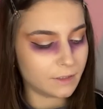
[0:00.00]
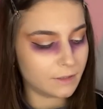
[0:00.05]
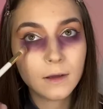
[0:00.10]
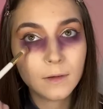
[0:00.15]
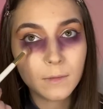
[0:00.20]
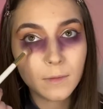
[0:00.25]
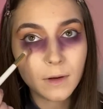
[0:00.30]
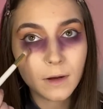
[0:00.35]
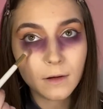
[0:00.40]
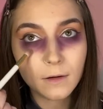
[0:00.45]

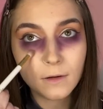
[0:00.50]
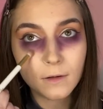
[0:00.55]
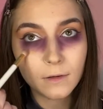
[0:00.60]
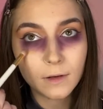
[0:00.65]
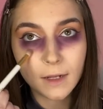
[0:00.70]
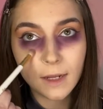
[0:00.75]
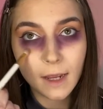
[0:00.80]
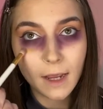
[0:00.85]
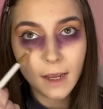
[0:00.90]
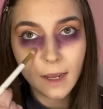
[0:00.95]
We're going to go on
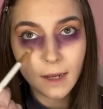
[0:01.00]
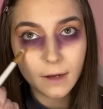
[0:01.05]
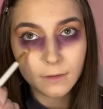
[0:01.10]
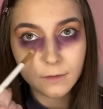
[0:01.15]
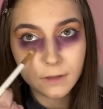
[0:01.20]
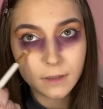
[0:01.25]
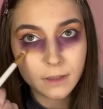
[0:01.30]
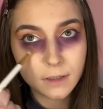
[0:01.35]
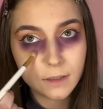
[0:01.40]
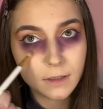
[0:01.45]
the
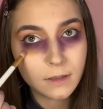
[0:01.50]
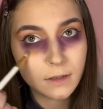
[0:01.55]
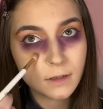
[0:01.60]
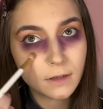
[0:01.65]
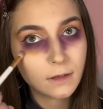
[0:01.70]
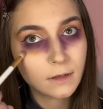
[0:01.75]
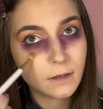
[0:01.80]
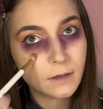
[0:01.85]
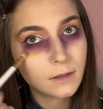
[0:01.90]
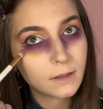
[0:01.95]

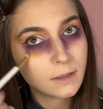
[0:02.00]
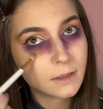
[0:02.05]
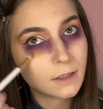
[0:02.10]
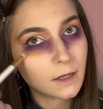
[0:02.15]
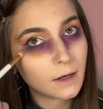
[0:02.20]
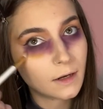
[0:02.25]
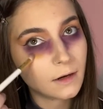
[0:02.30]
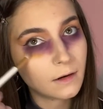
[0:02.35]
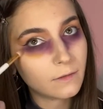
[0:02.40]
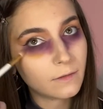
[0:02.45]

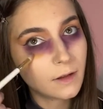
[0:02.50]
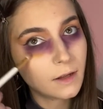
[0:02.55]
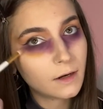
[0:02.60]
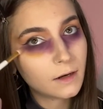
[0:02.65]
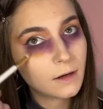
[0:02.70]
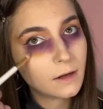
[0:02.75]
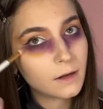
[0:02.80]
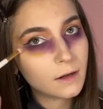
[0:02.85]
outside of it,